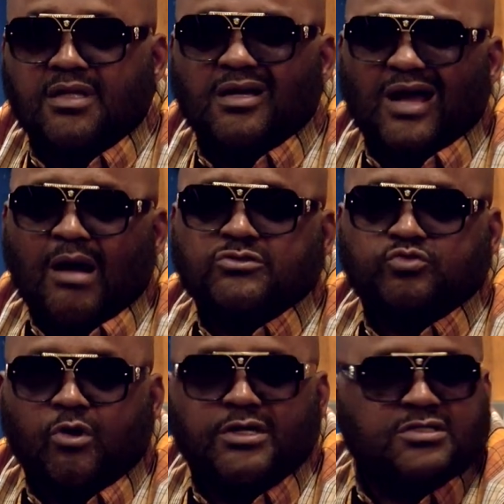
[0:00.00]
I was
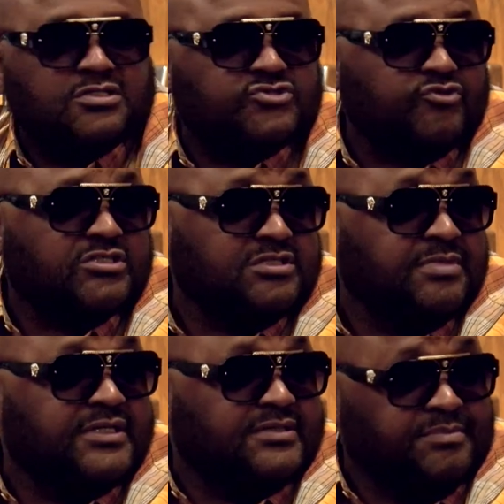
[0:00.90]
working construction,
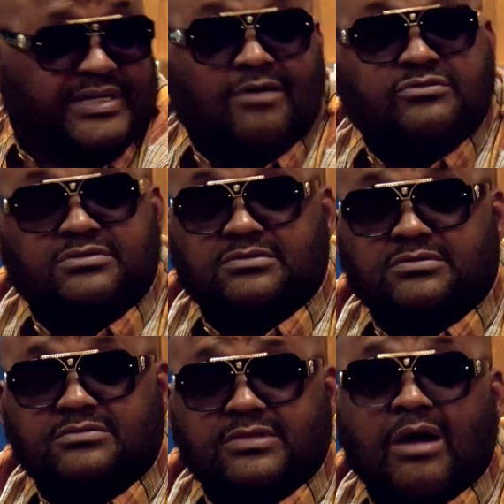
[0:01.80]
but
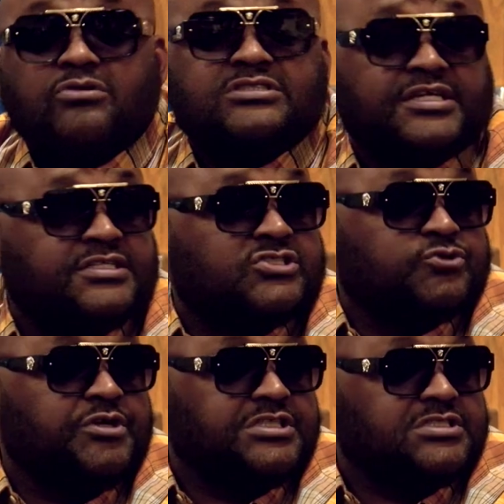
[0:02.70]
I was in the
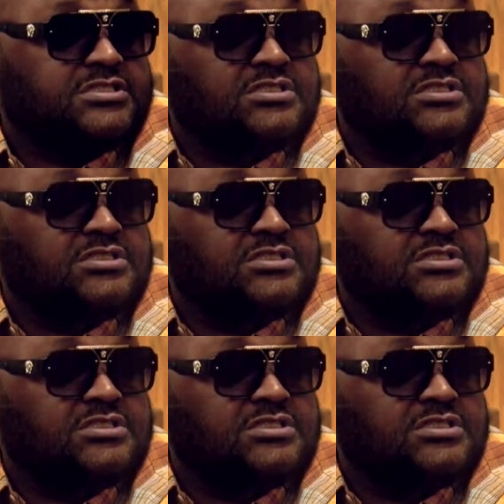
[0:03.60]
streets.